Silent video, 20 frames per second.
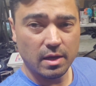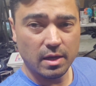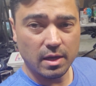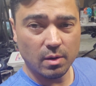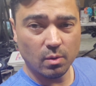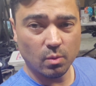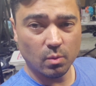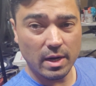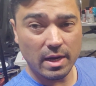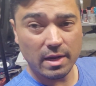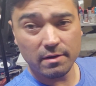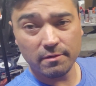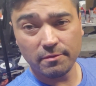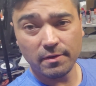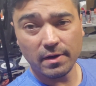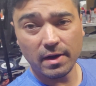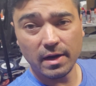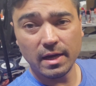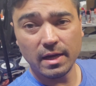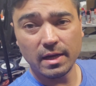It ran
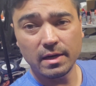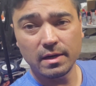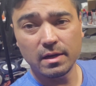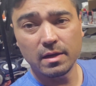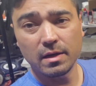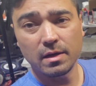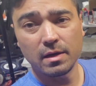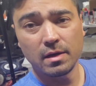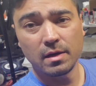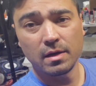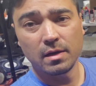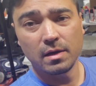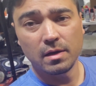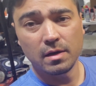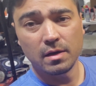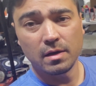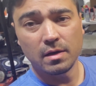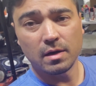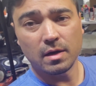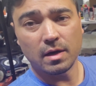fine.
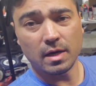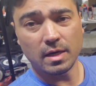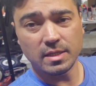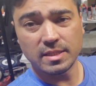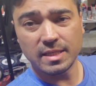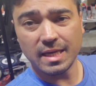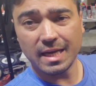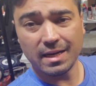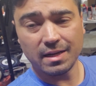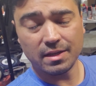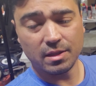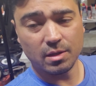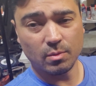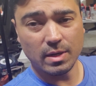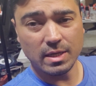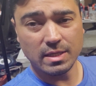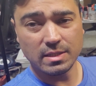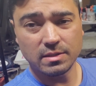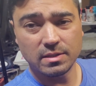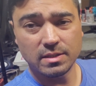I sat out the
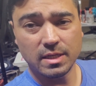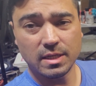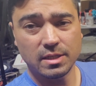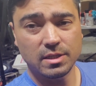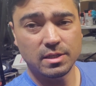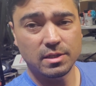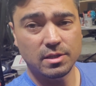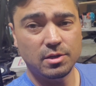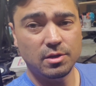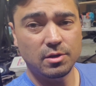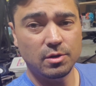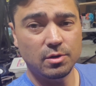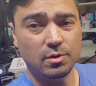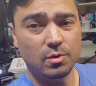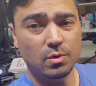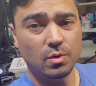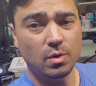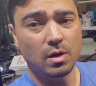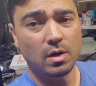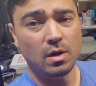rest of session
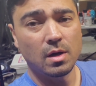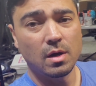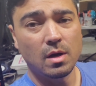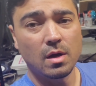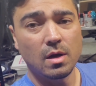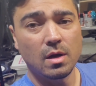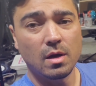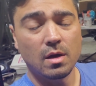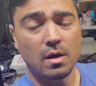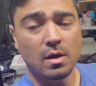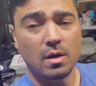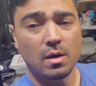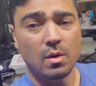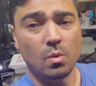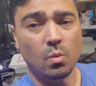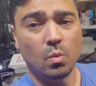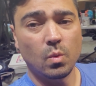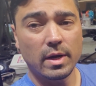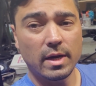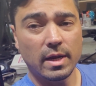2,
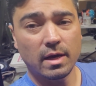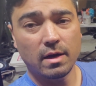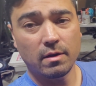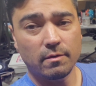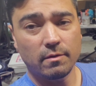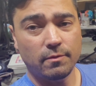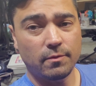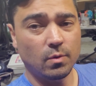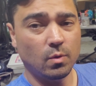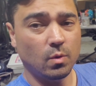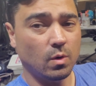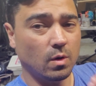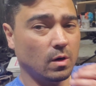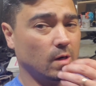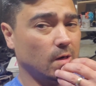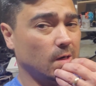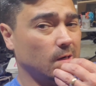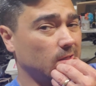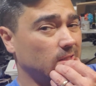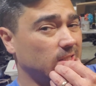went out
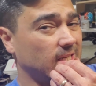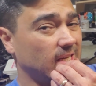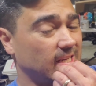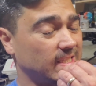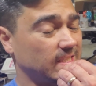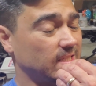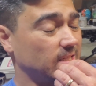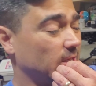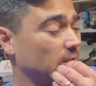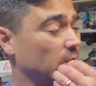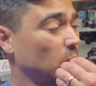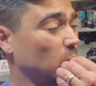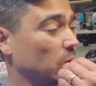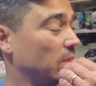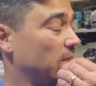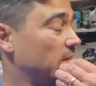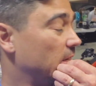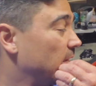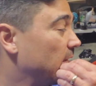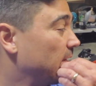for session
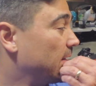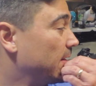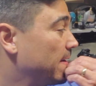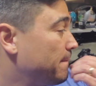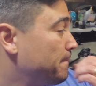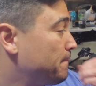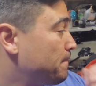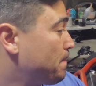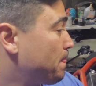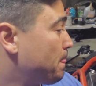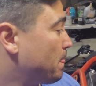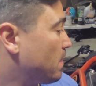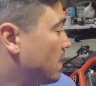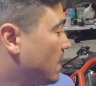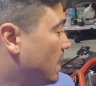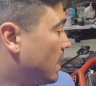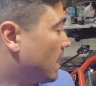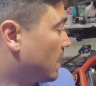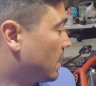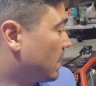3,
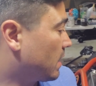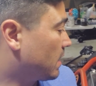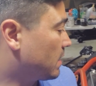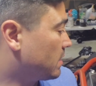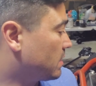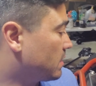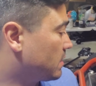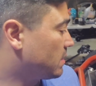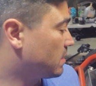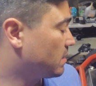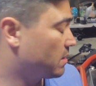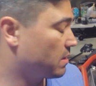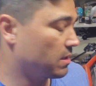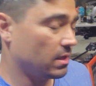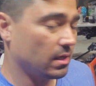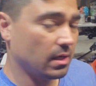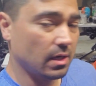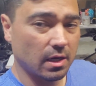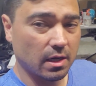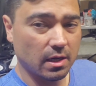and
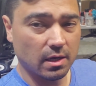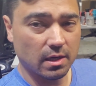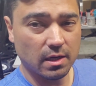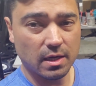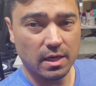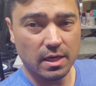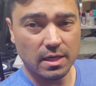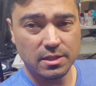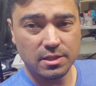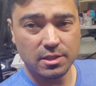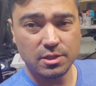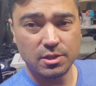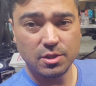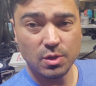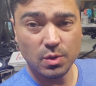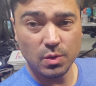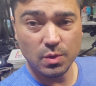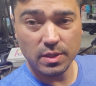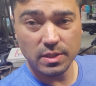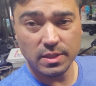as
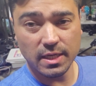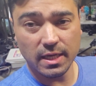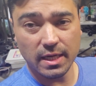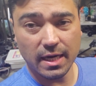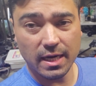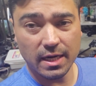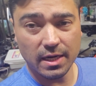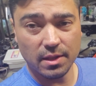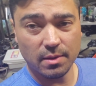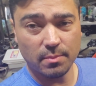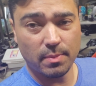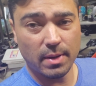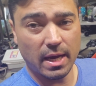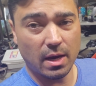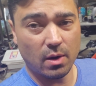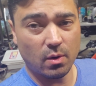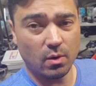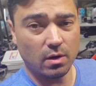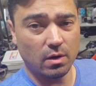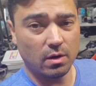soon as I got on the
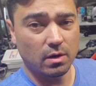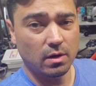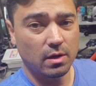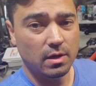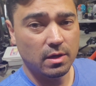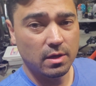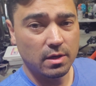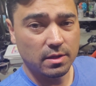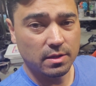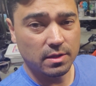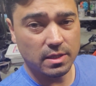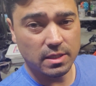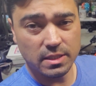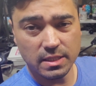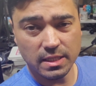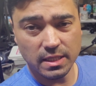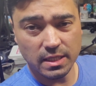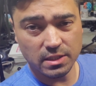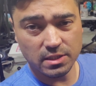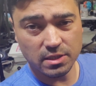power,
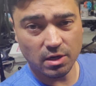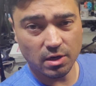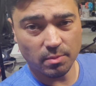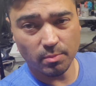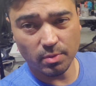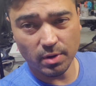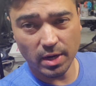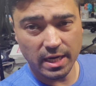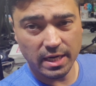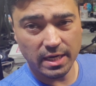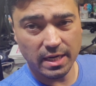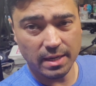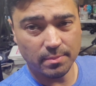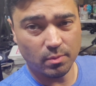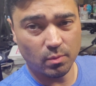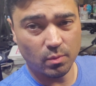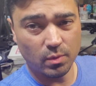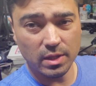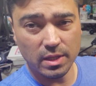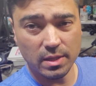this thing started breaking
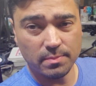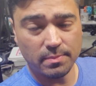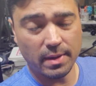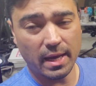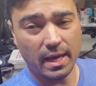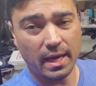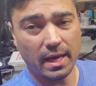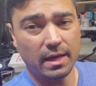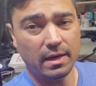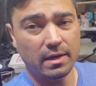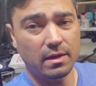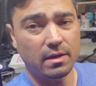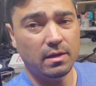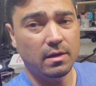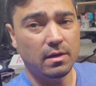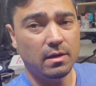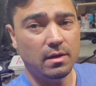up really bad.